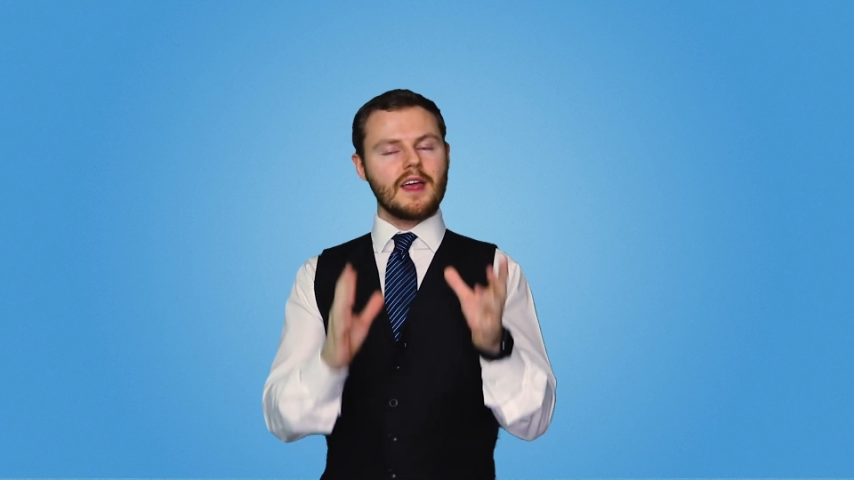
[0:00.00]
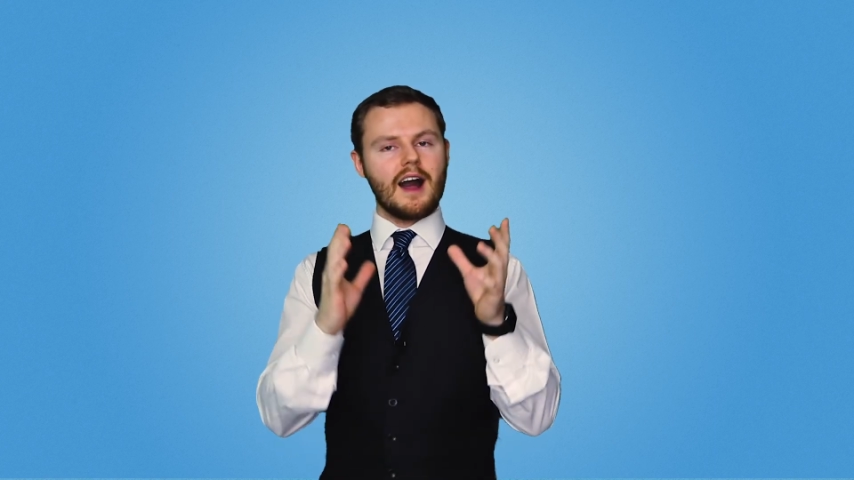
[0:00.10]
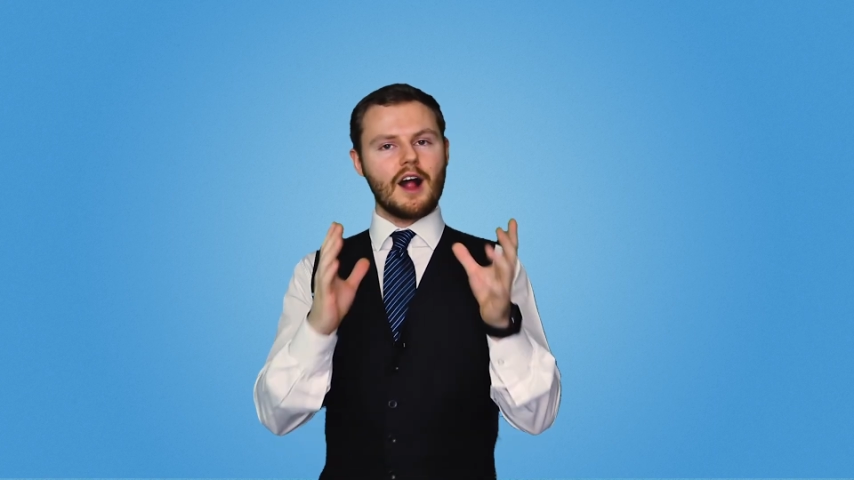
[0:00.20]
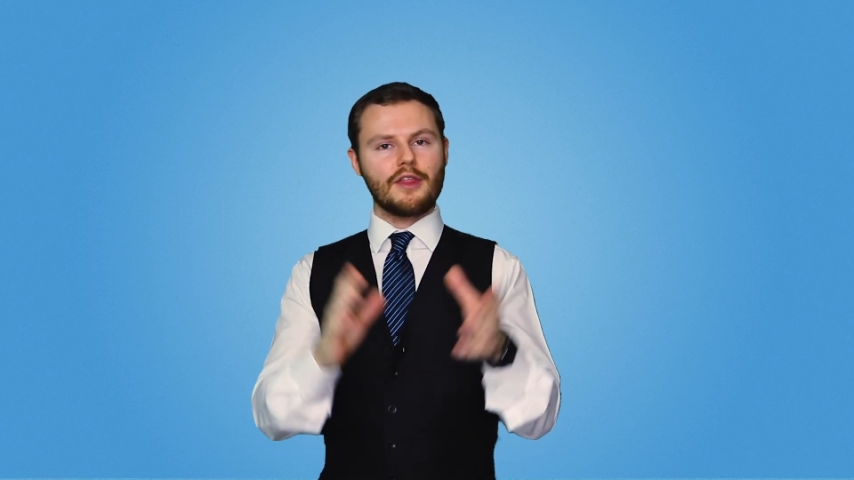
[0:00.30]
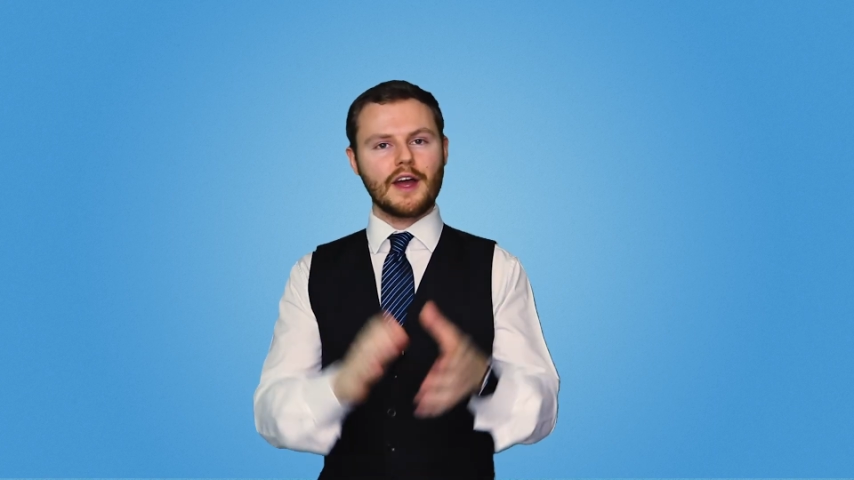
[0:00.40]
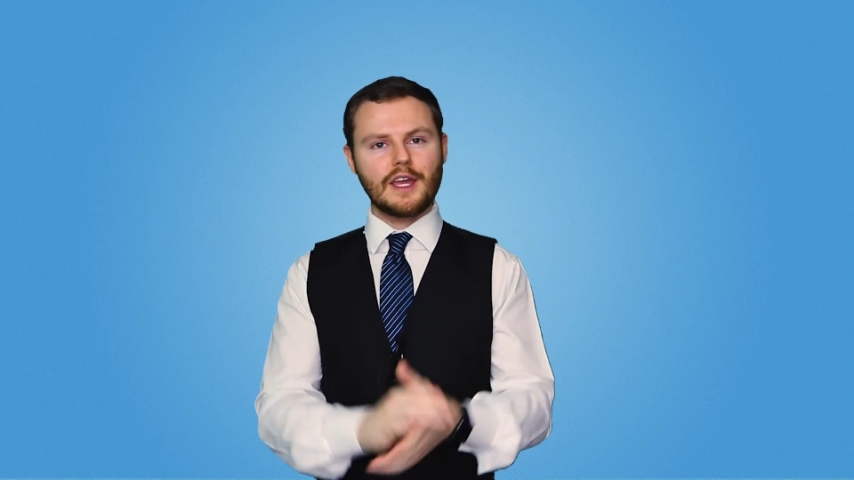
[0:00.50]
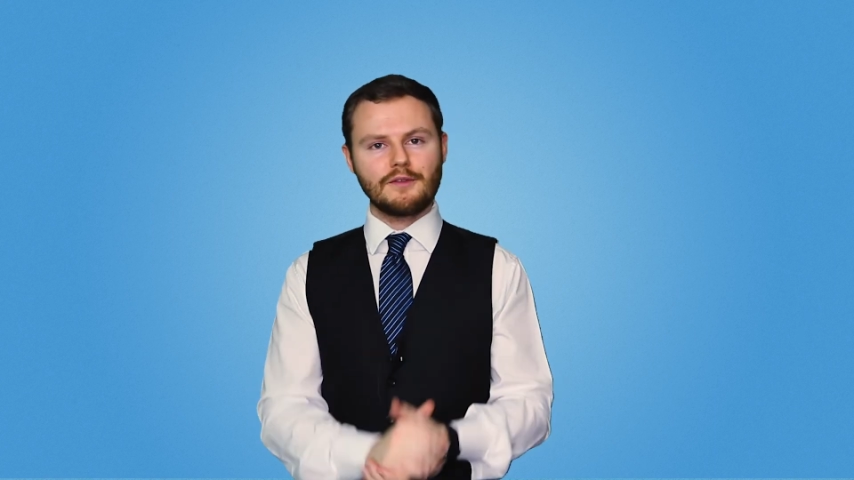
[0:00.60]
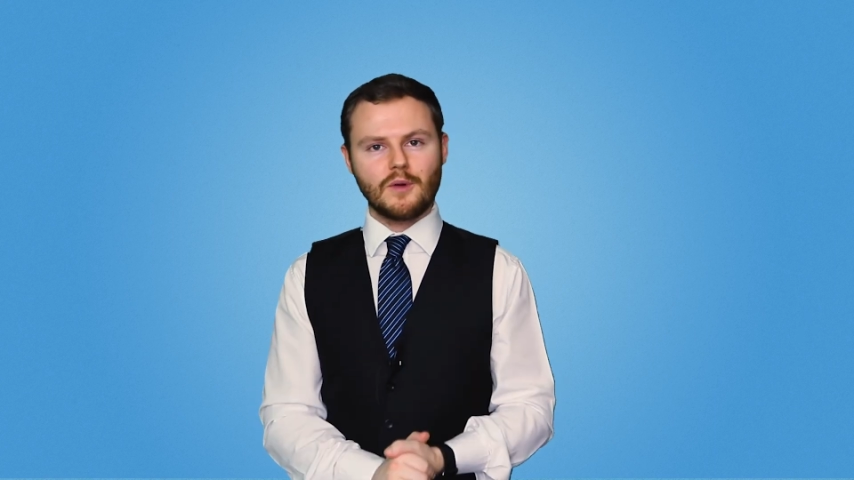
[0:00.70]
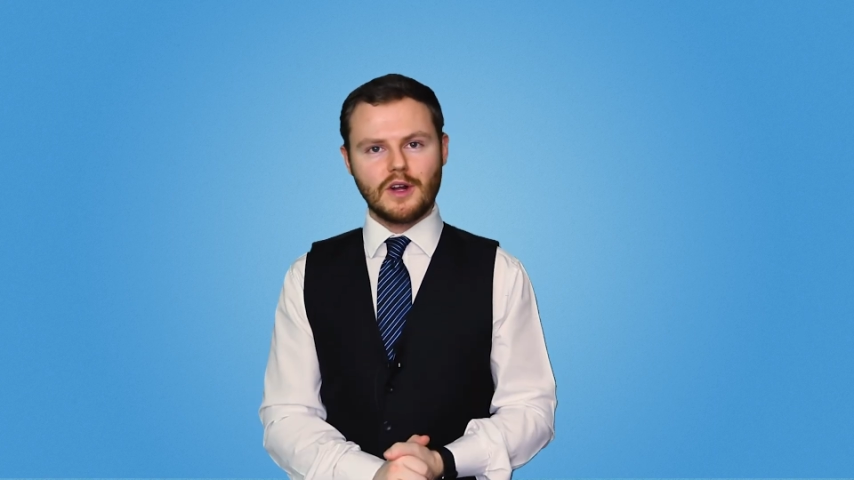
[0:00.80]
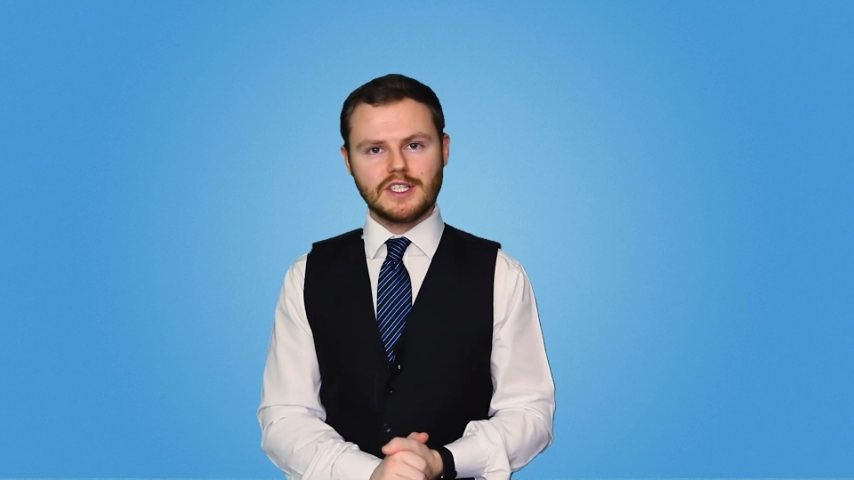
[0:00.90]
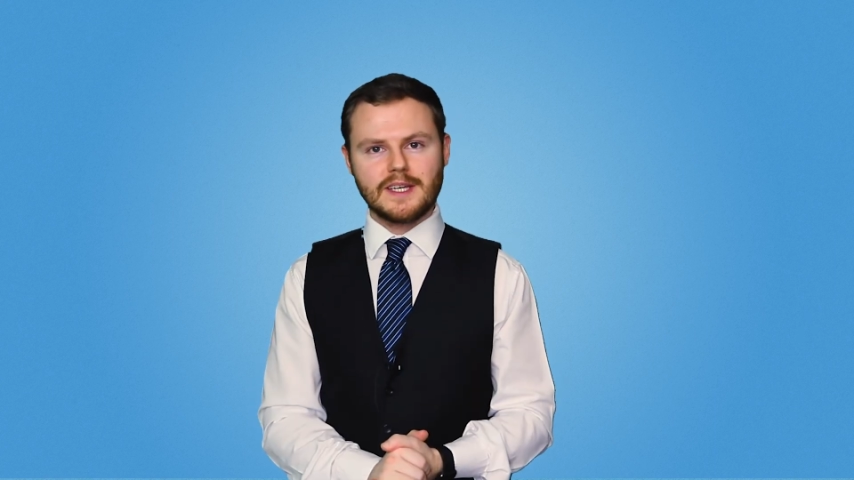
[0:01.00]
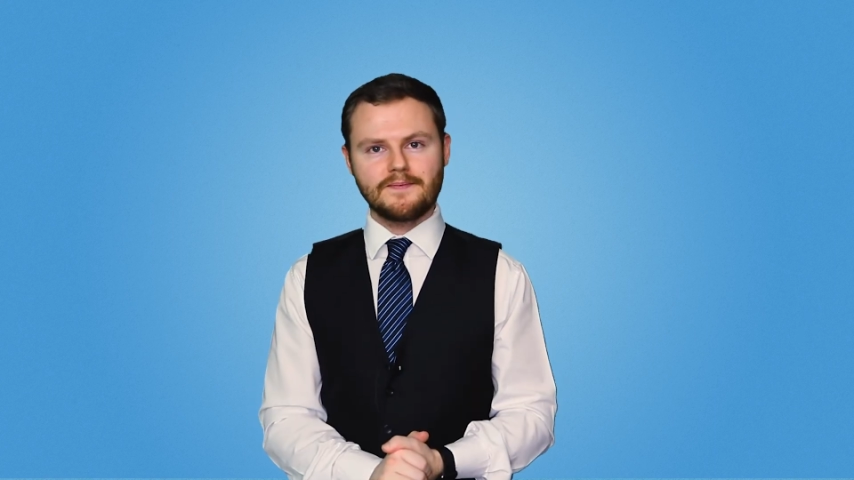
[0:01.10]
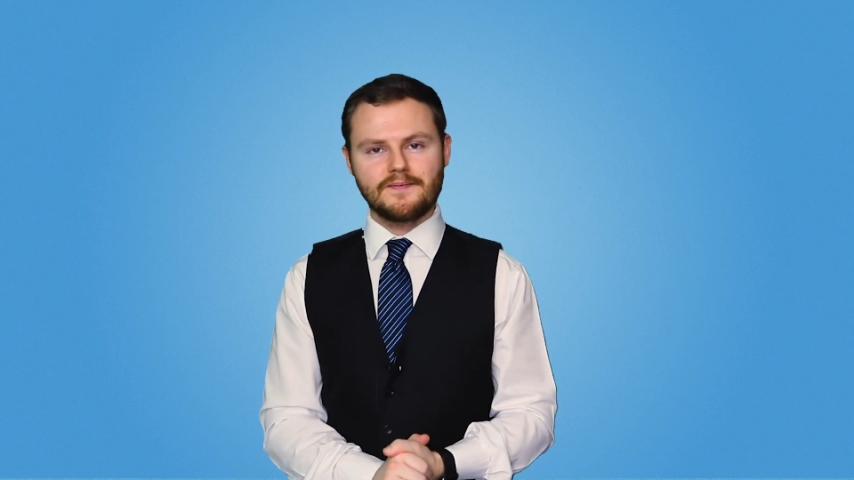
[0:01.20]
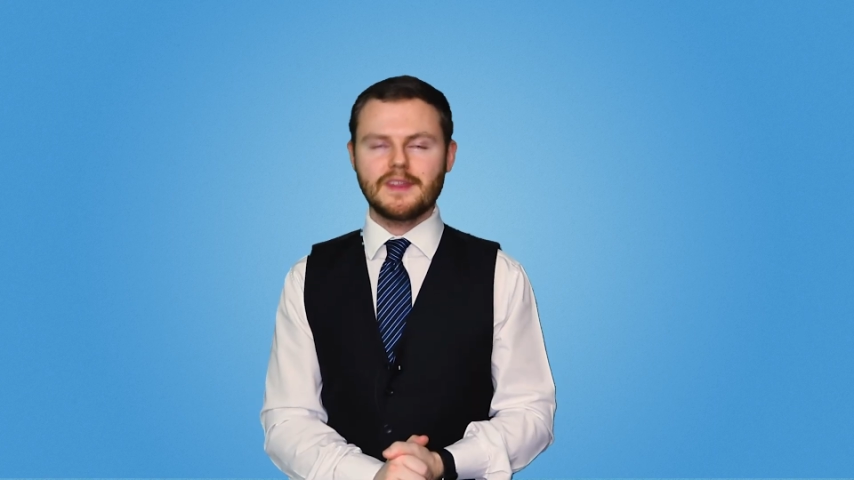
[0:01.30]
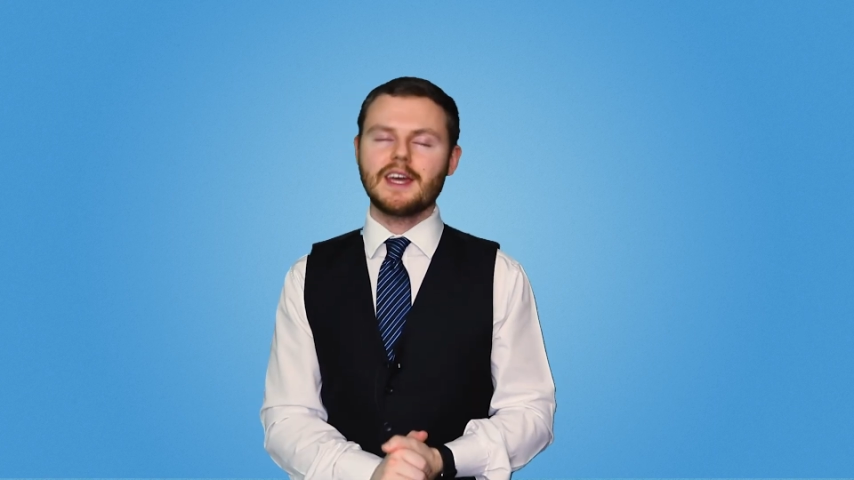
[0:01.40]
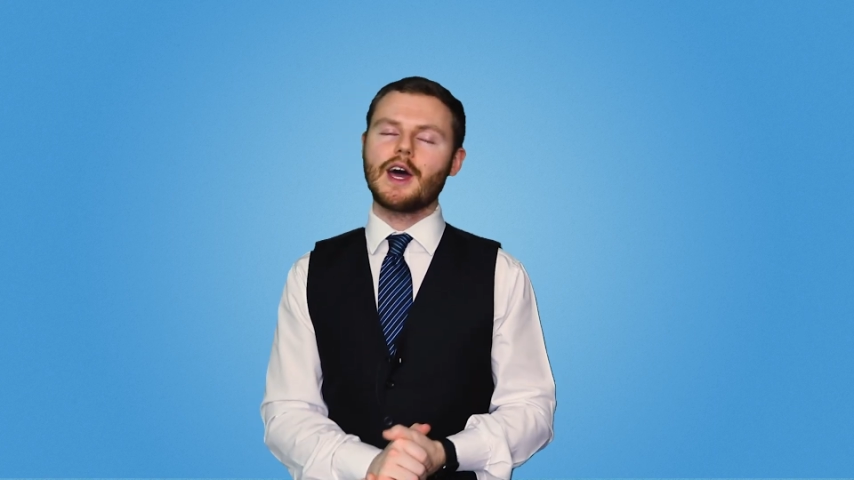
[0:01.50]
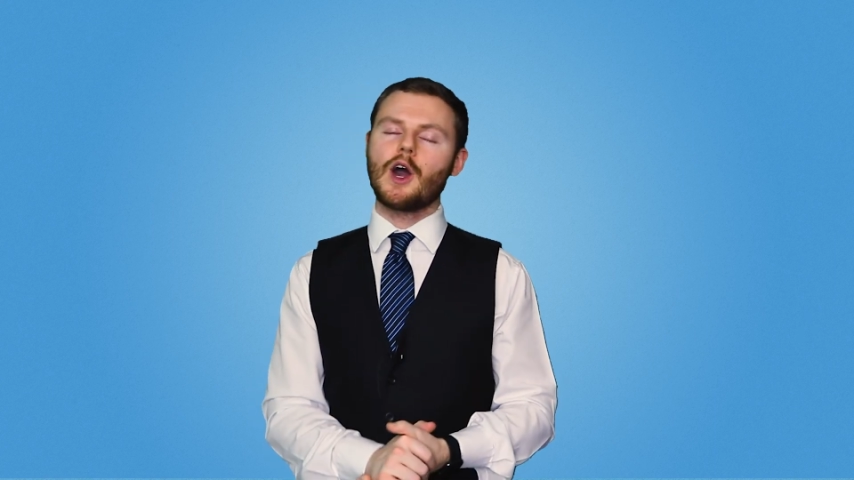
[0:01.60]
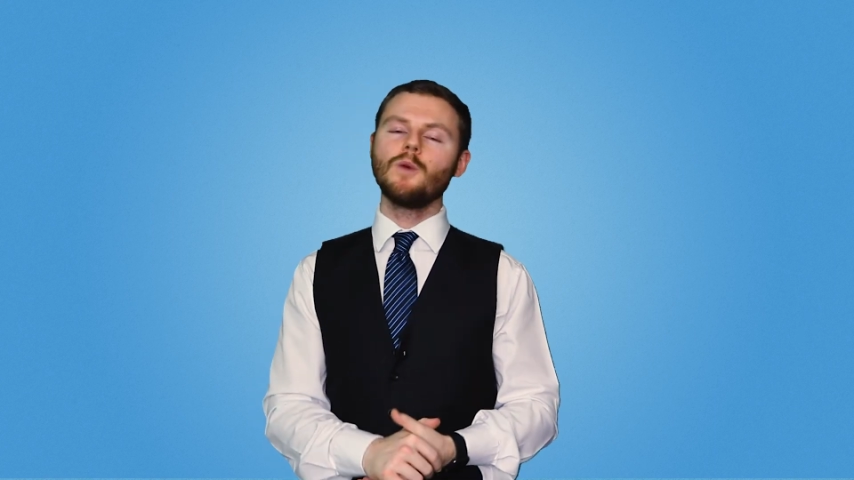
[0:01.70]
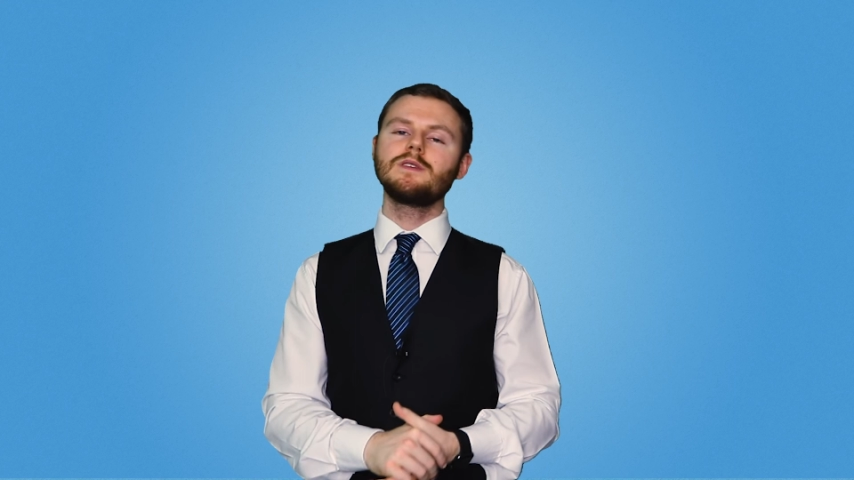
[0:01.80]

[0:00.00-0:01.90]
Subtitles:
I'll thank you for watching, and I hope